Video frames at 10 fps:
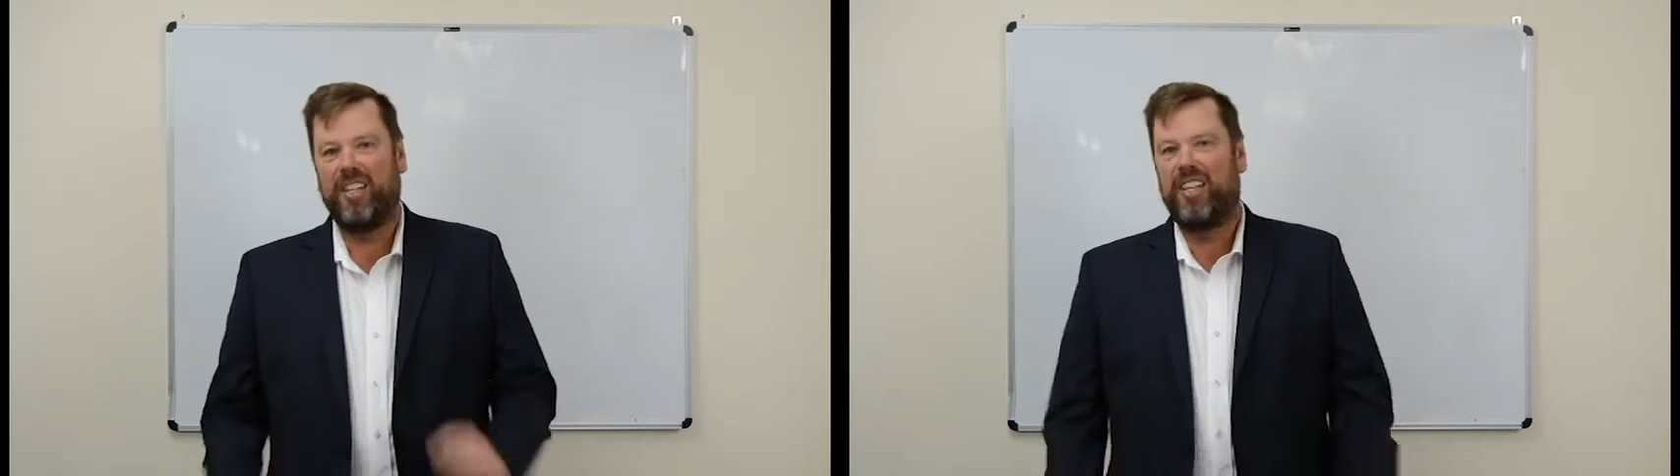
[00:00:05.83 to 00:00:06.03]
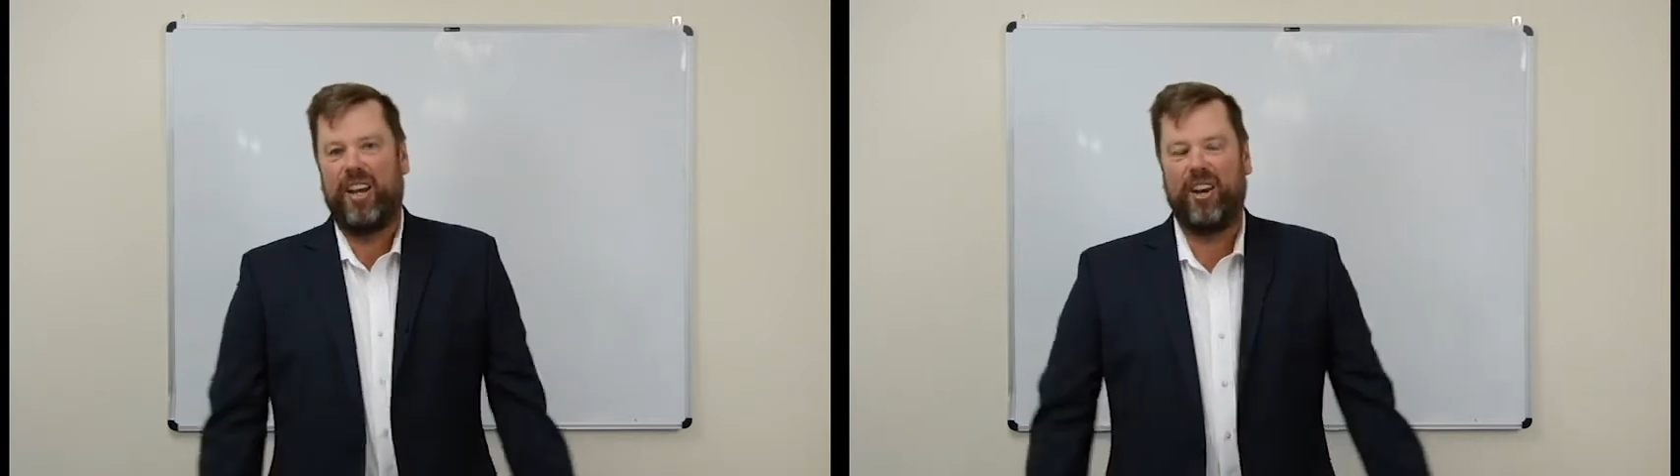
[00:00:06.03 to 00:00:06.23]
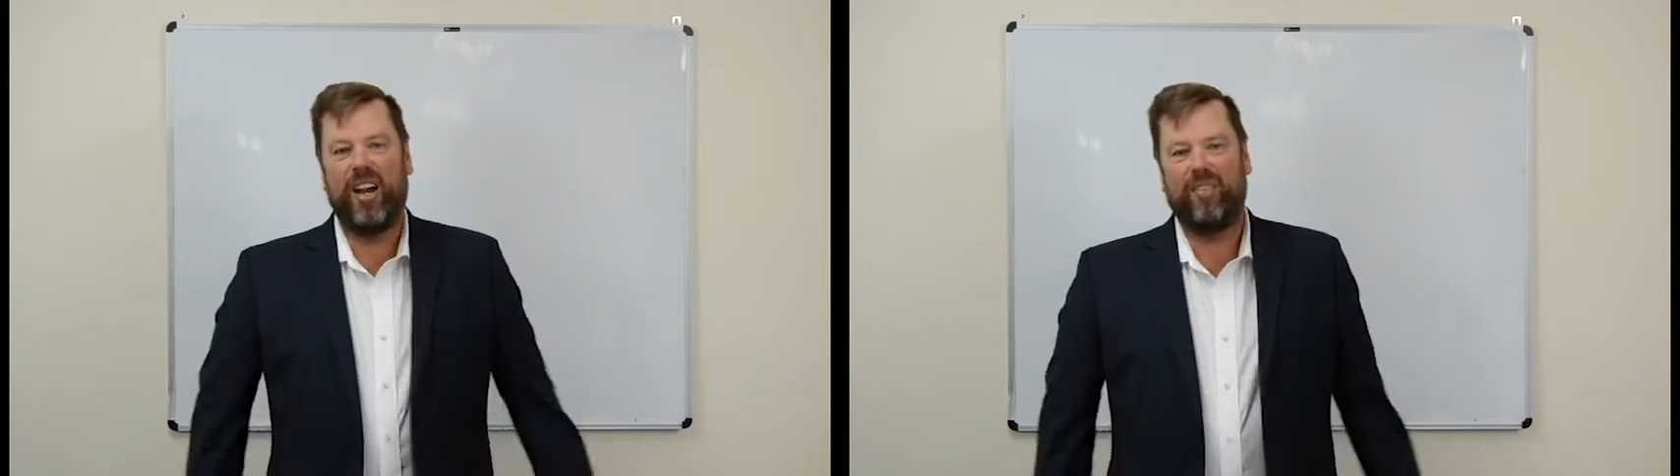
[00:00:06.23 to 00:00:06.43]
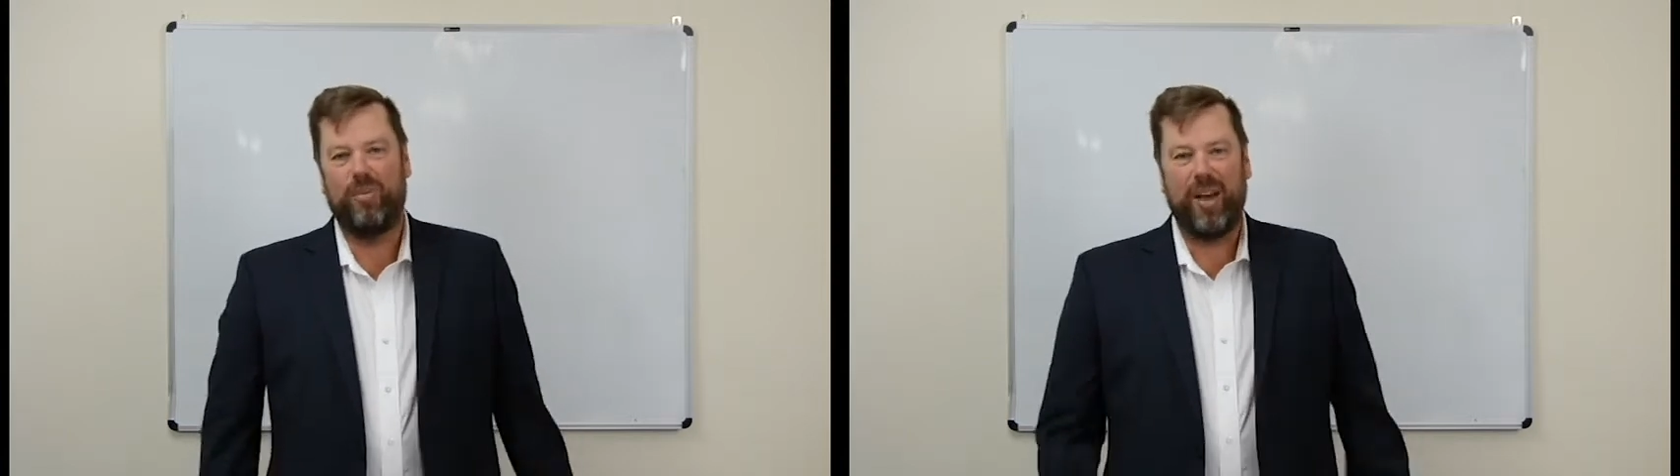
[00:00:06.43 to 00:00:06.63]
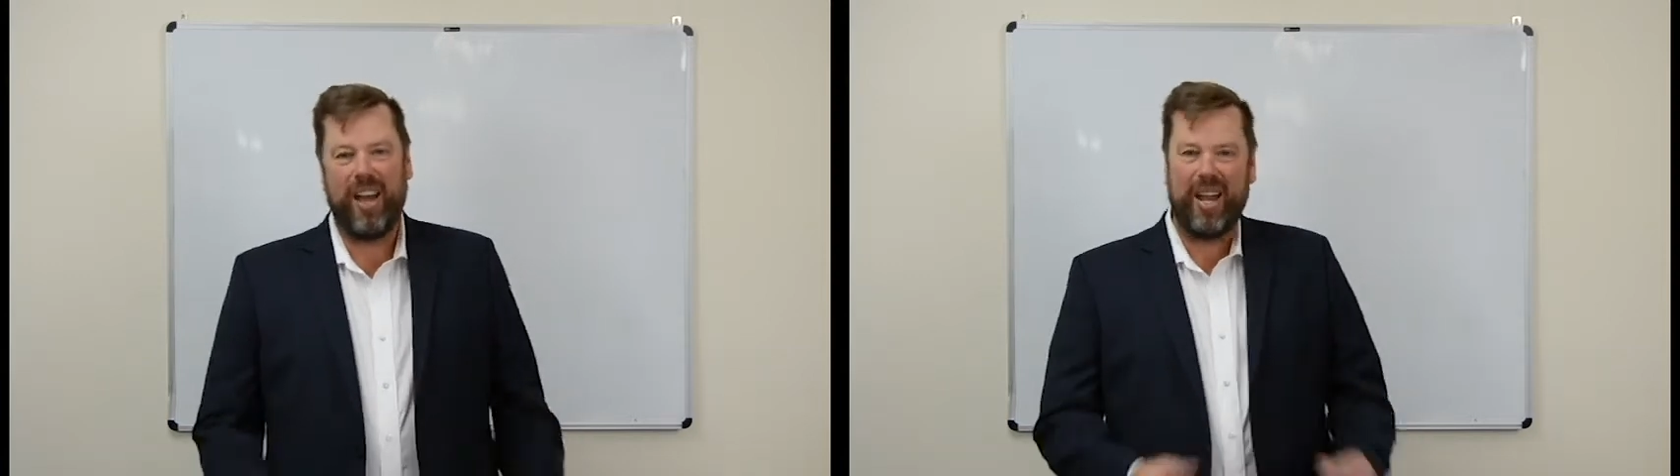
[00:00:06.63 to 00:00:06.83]
and I have a
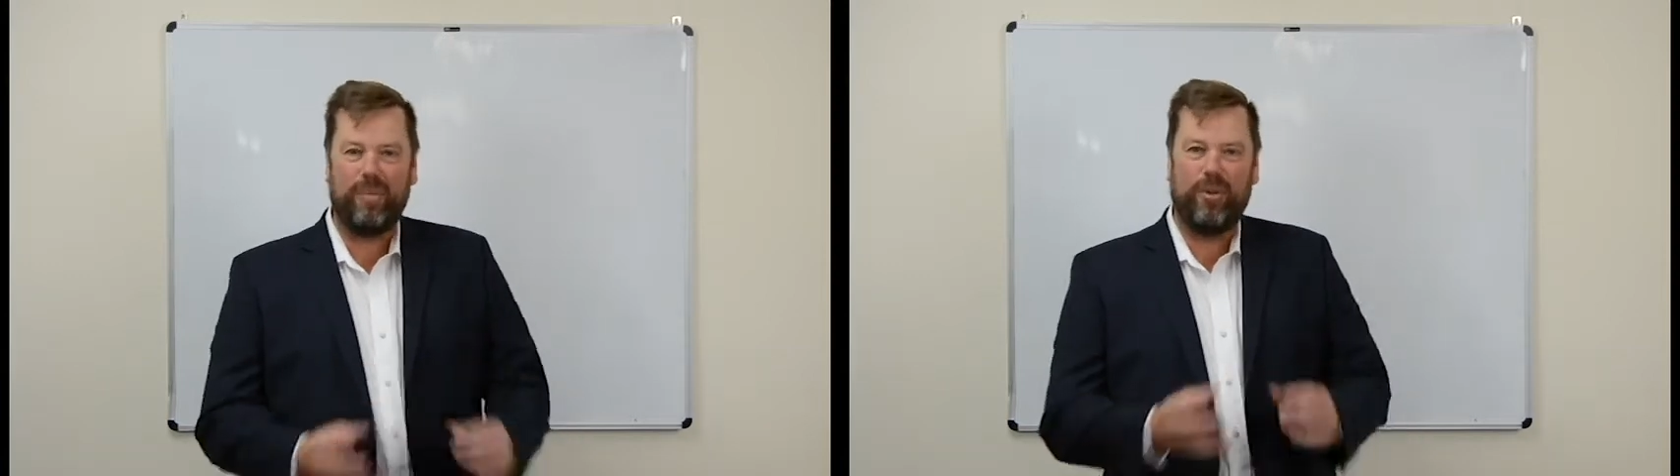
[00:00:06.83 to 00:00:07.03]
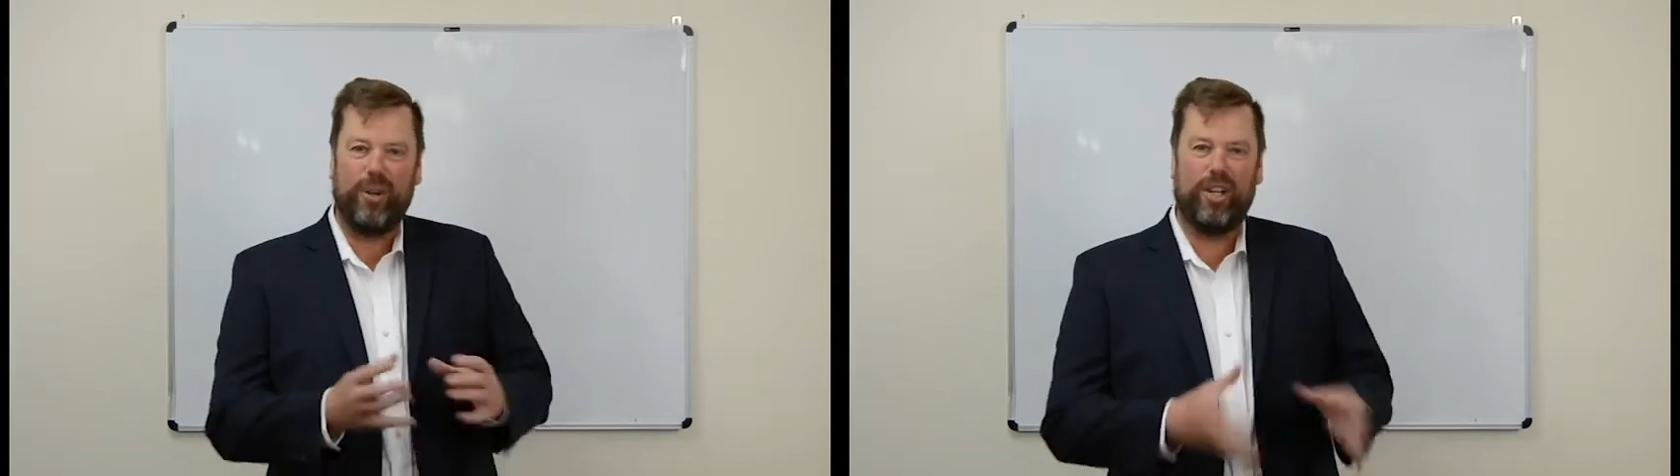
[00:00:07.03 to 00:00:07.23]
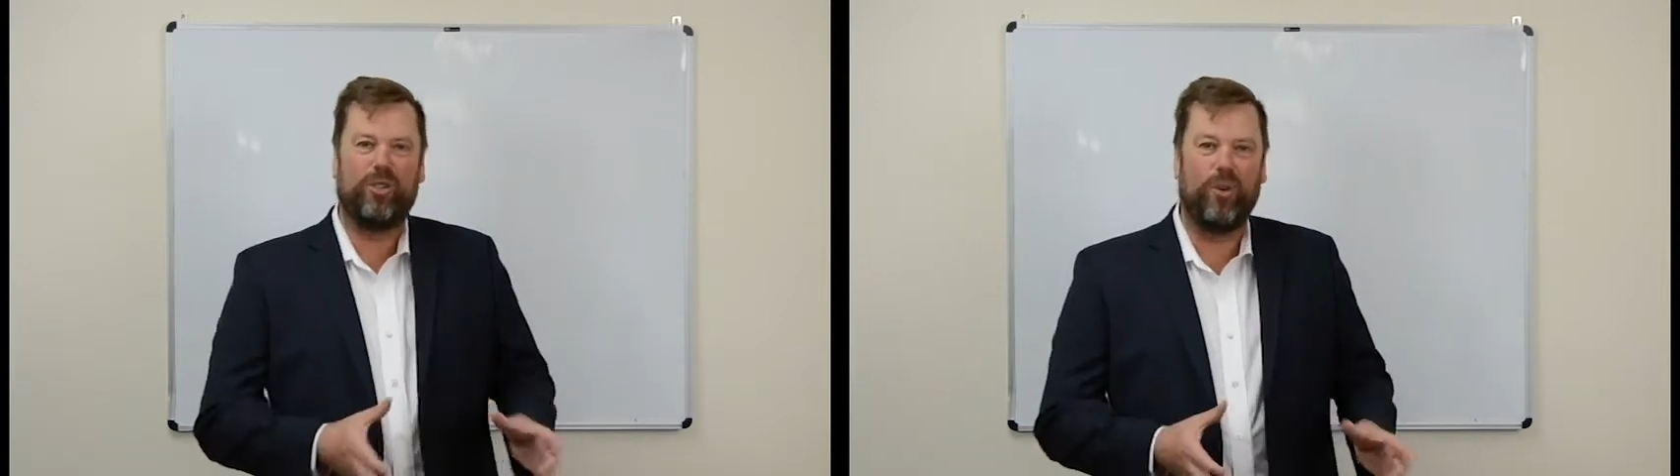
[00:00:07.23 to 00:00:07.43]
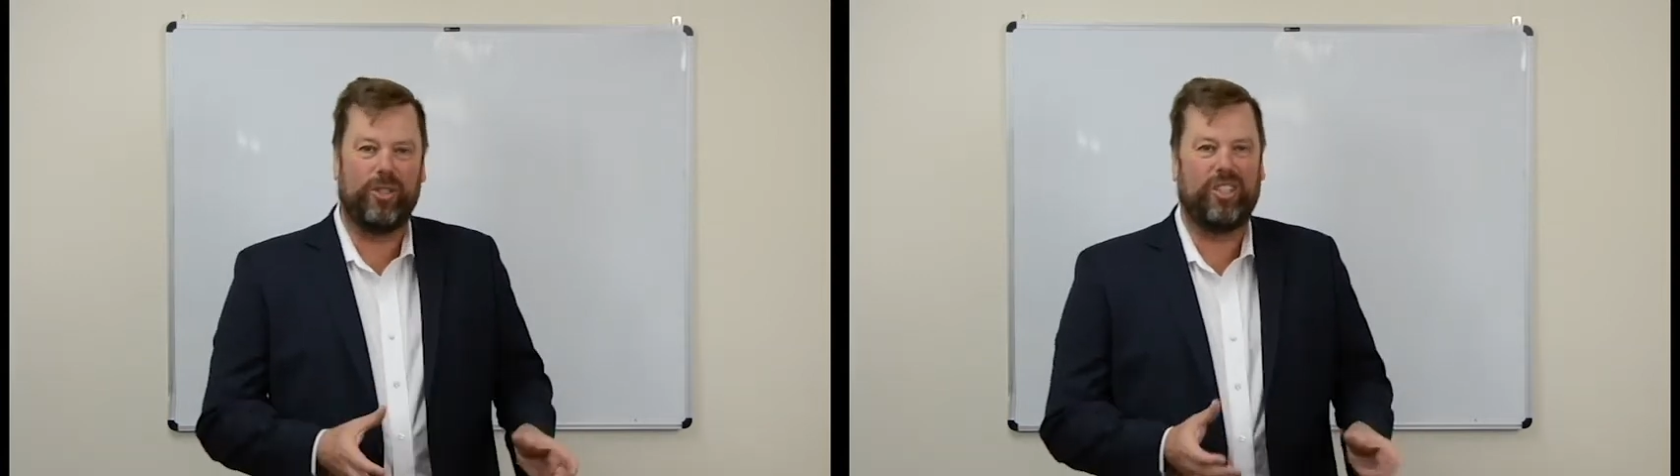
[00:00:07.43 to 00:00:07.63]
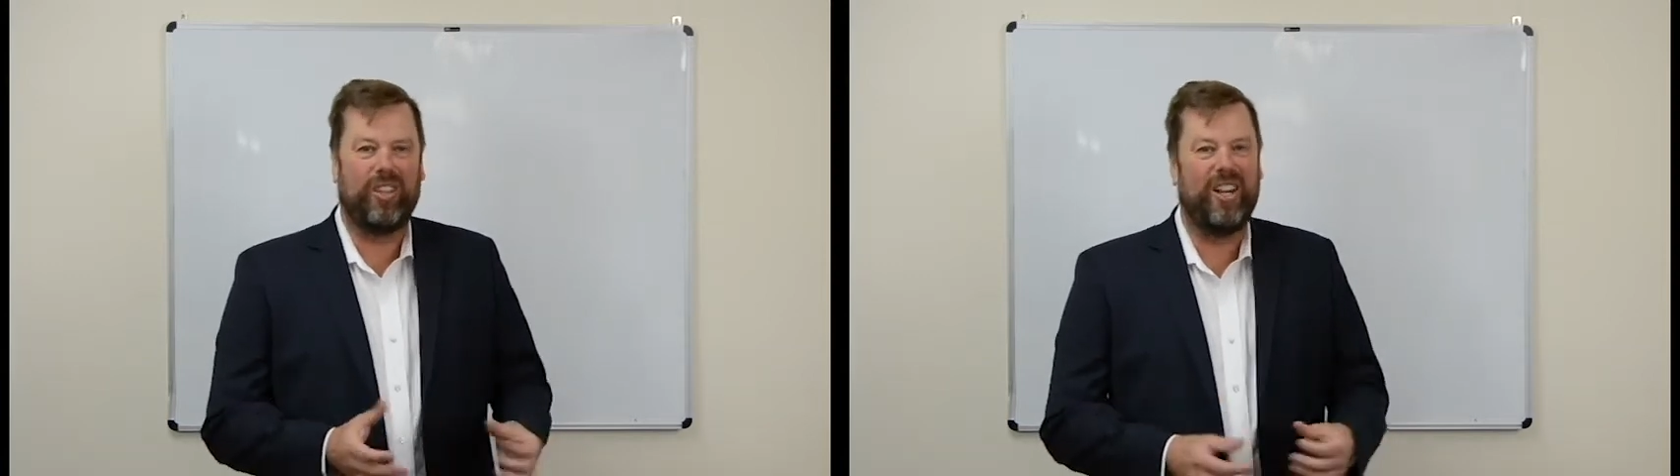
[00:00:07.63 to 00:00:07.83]
bad habit when I talk to
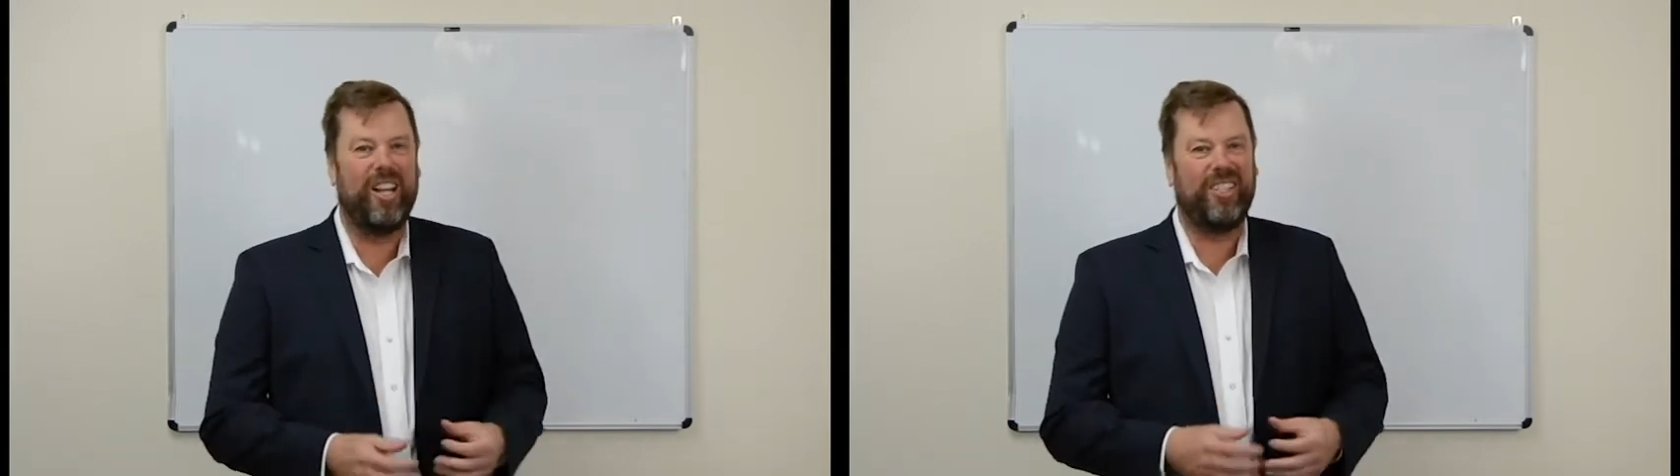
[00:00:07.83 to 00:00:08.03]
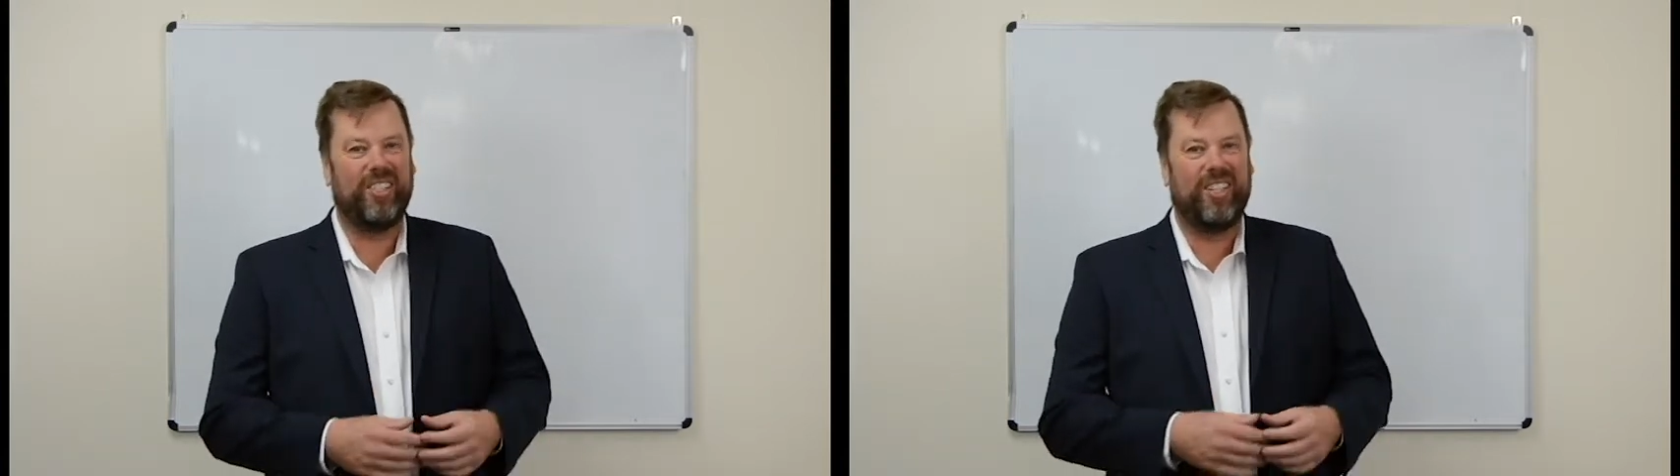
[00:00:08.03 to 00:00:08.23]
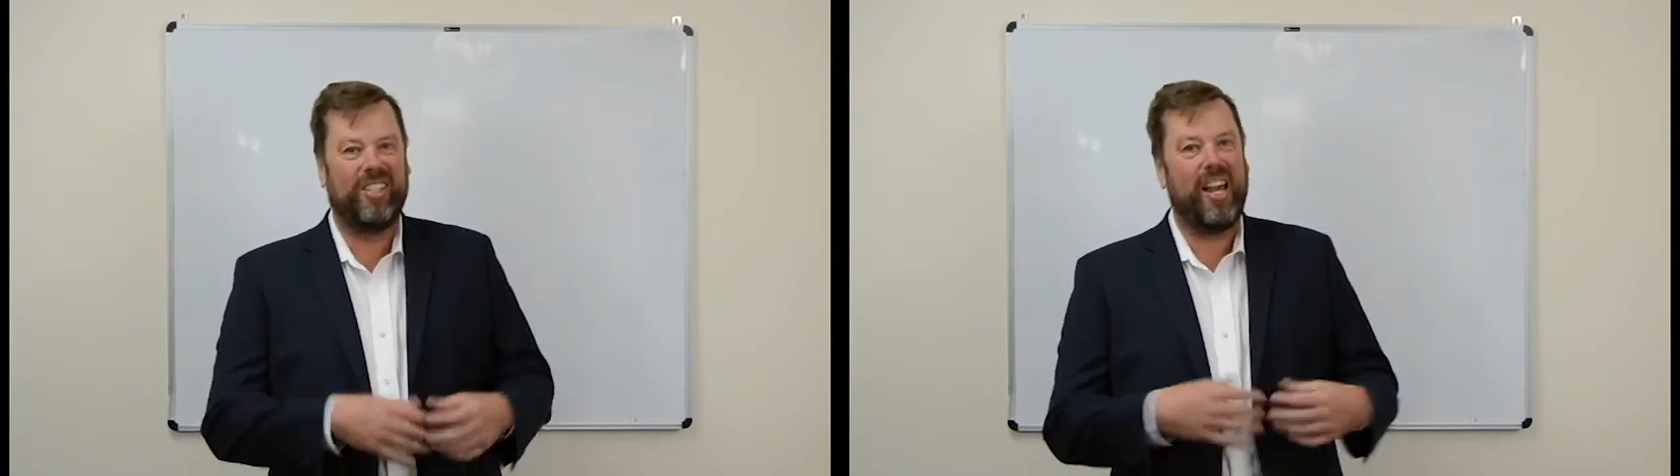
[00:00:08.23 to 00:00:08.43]
clients and I say